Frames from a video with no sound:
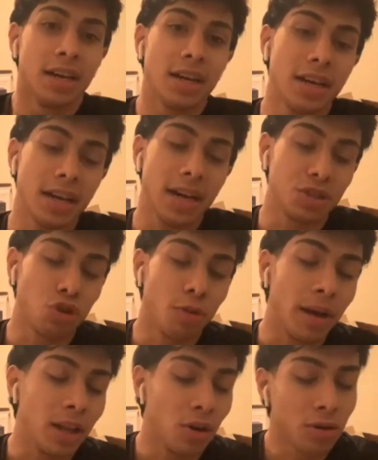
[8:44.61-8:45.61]
I joined
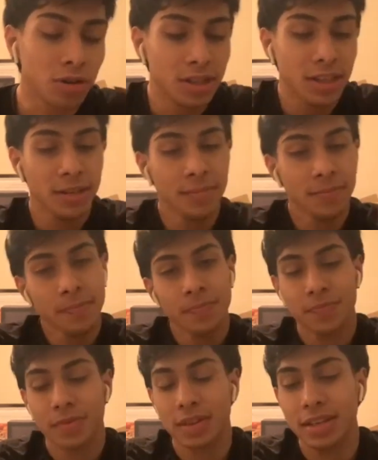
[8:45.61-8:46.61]
my local team.
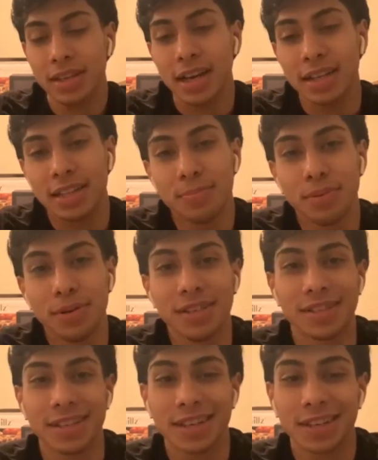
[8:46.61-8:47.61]
I did pretty
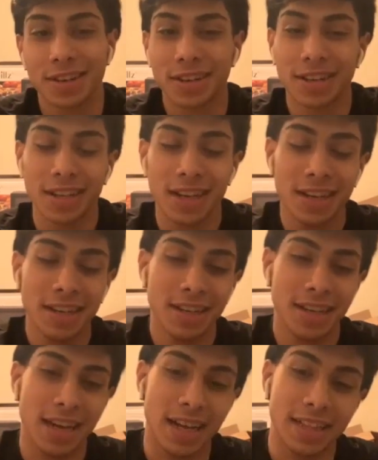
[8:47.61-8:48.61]
sick, not gonna lie.
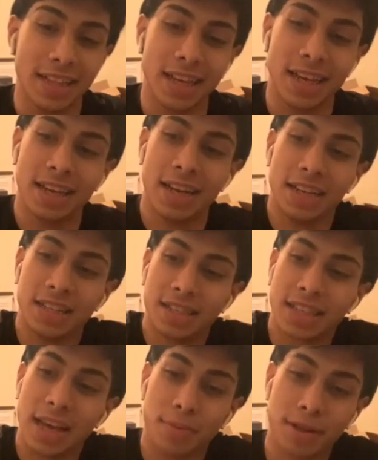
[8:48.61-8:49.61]
And then I
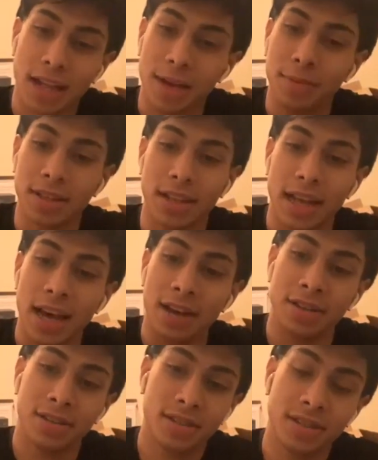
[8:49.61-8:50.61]
just kept climbing the
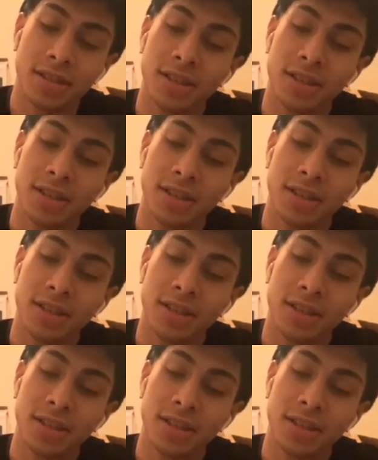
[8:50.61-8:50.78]
ladders,